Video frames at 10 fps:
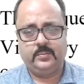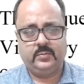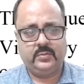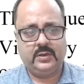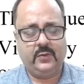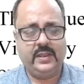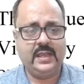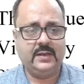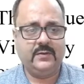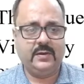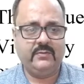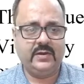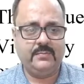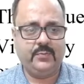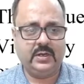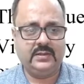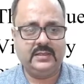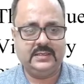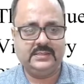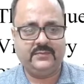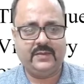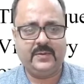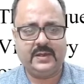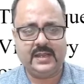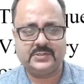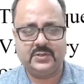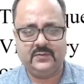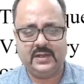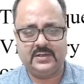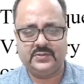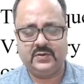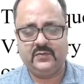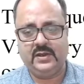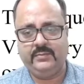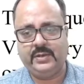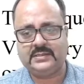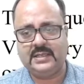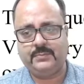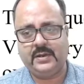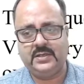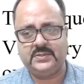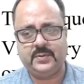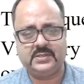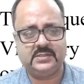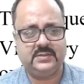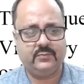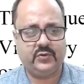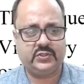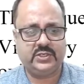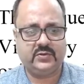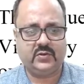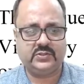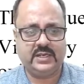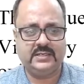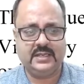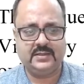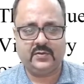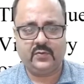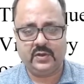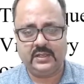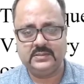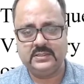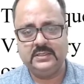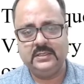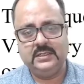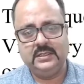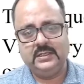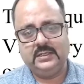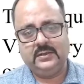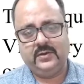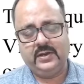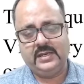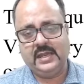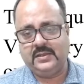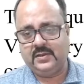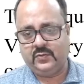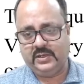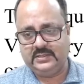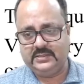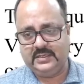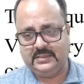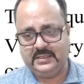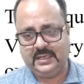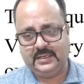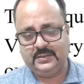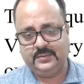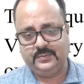Now here one important thing is the vibratory action of the ultrasonic welding breaks up and disperses the moisture, oxides, and the coatings or any other coatings that is there,